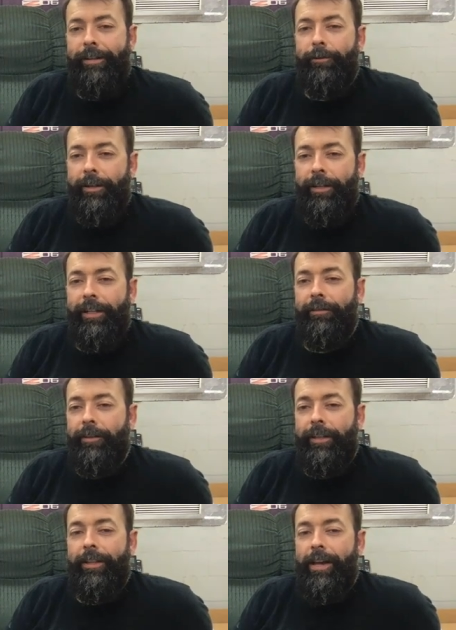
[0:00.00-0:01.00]
really,
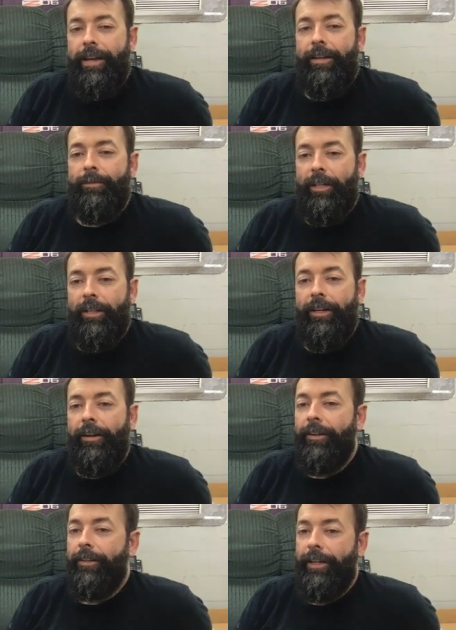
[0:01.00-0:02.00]
really liking a
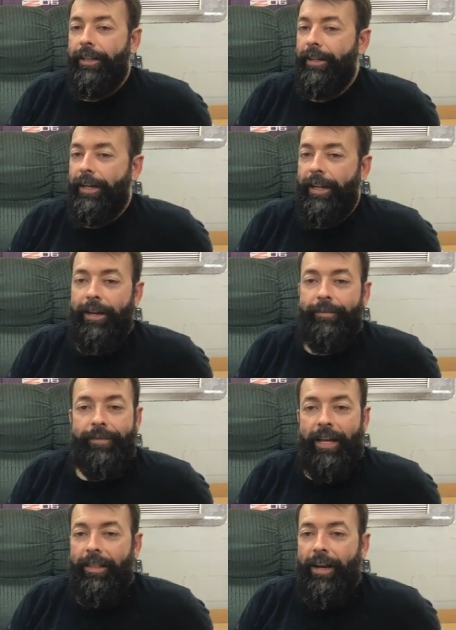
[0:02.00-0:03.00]
McLaren lately.
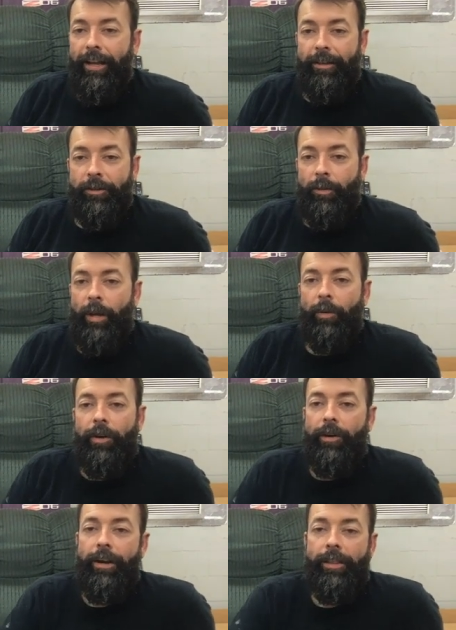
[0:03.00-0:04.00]
Not that I can swing one
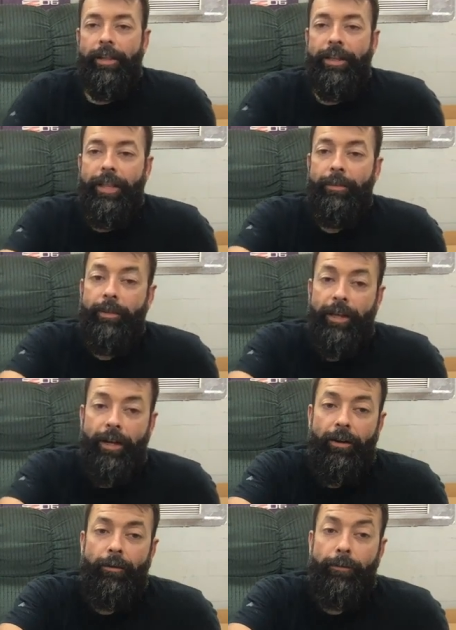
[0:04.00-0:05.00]
or anything like that, but they
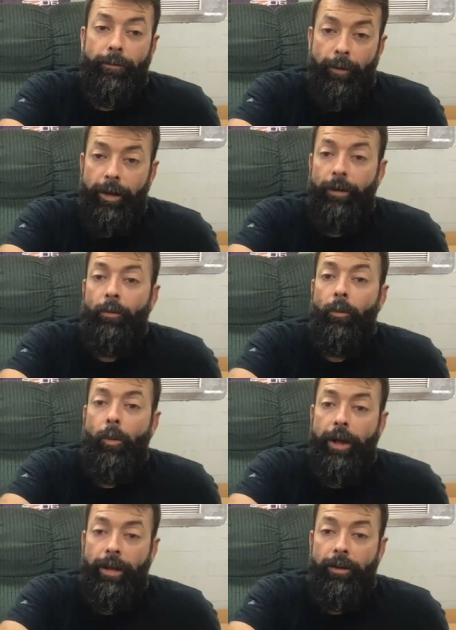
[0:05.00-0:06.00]
are freaking
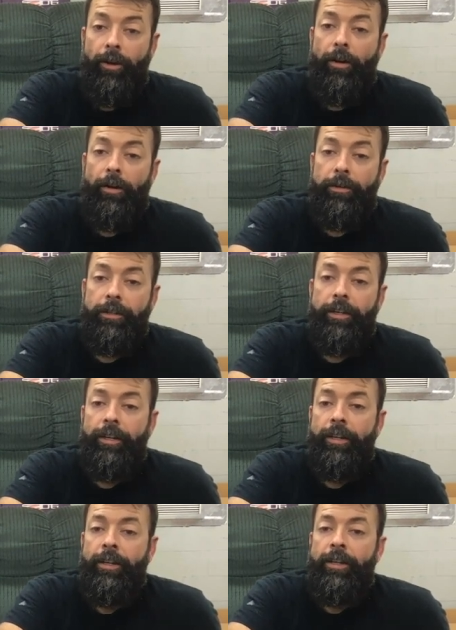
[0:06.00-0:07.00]
wicked cars.
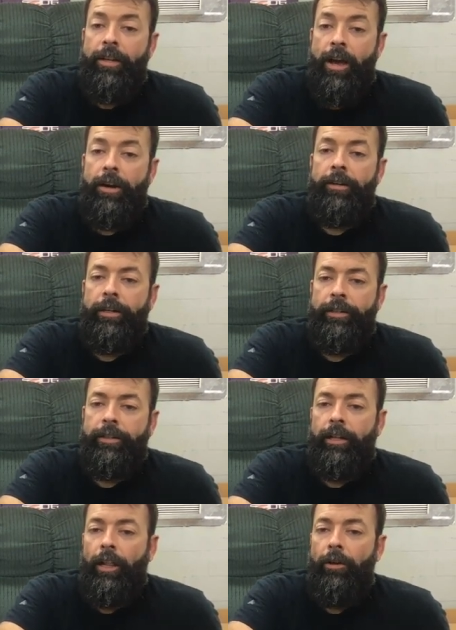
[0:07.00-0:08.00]
Connor,
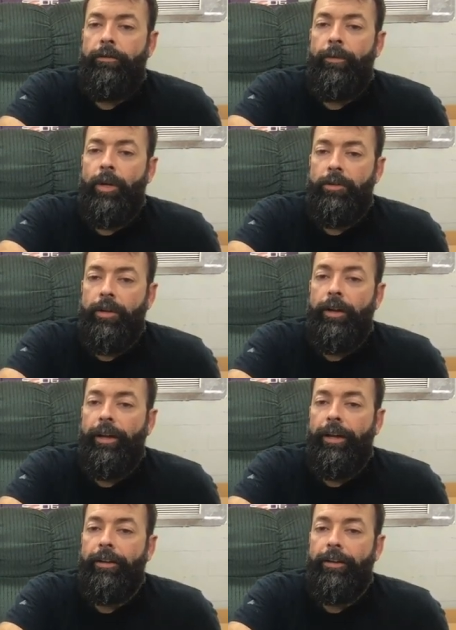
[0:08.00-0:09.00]
hello from
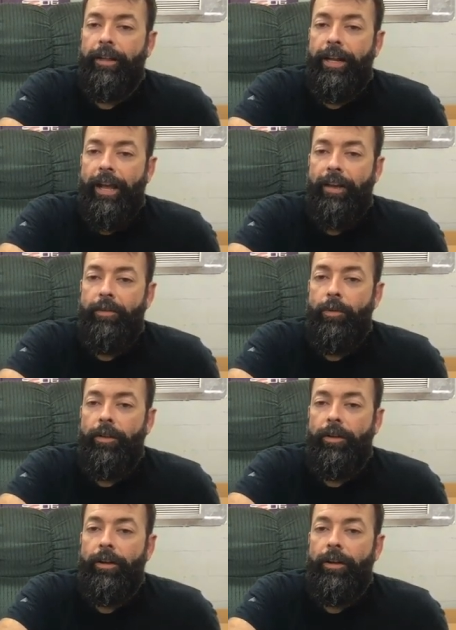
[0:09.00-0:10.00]
Australia. Glad to have you, brother.